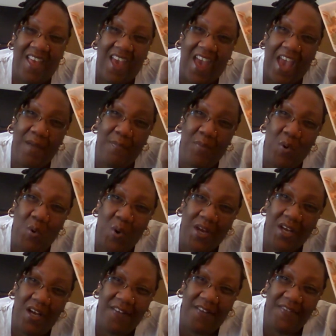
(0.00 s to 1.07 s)
a
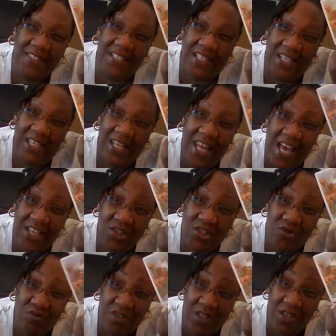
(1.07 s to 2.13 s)
point of
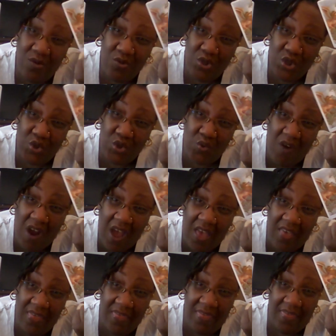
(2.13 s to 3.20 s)
celestial strength.